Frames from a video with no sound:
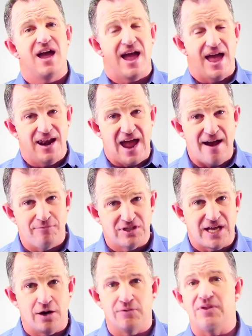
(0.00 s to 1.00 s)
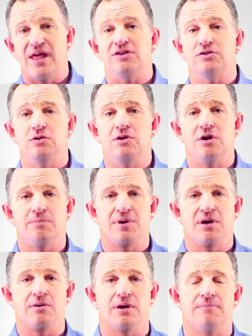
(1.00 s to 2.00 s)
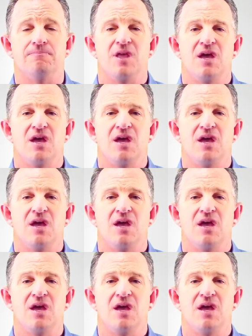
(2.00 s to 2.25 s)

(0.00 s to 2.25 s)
and average that over that two-year period.